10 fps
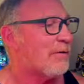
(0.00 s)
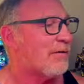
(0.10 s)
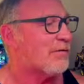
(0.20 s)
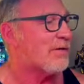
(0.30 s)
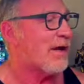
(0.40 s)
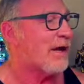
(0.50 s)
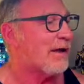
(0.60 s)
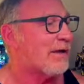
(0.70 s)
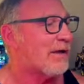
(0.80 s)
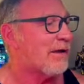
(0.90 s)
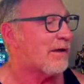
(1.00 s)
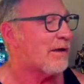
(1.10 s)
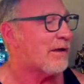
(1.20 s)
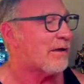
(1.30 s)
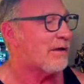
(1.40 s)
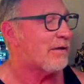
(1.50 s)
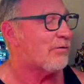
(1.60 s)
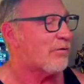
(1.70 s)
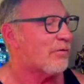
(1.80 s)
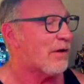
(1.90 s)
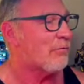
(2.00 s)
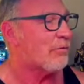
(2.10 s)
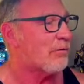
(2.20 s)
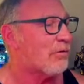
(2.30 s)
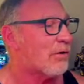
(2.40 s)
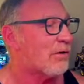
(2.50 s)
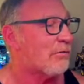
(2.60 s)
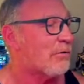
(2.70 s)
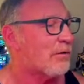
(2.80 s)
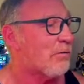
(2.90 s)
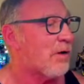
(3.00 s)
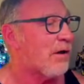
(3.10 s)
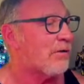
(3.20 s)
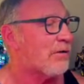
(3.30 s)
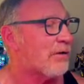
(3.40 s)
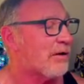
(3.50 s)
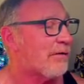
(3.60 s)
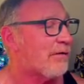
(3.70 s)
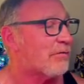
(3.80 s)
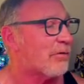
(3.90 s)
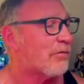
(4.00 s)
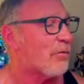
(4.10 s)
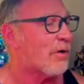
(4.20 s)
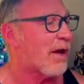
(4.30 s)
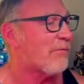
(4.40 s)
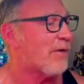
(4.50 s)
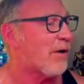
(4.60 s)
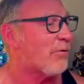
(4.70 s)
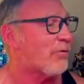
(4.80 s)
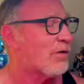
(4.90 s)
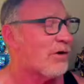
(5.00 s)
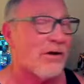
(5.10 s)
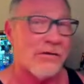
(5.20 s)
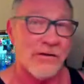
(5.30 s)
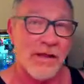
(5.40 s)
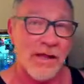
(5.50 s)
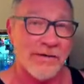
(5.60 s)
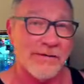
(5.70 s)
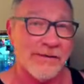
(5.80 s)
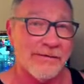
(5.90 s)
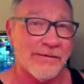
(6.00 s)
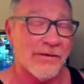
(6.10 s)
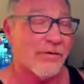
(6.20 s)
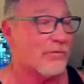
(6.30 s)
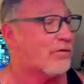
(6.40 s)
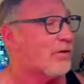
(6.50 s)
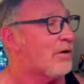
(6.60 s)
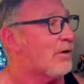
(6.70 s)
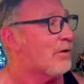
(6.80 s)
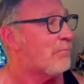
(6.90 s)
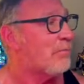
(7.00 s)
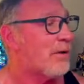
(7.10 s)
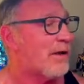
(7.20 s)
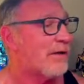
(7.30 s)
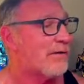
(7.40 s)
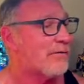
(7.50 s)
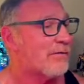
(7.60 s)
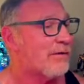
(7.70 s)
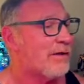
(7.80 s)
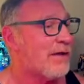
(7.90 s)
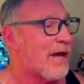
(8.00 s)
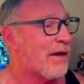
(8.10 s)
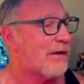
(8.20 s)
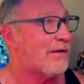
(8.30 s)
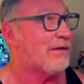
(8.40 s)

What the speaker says: guy, and he turned out really, really well. This took 4.5 hours, a lot of details, but yeah, he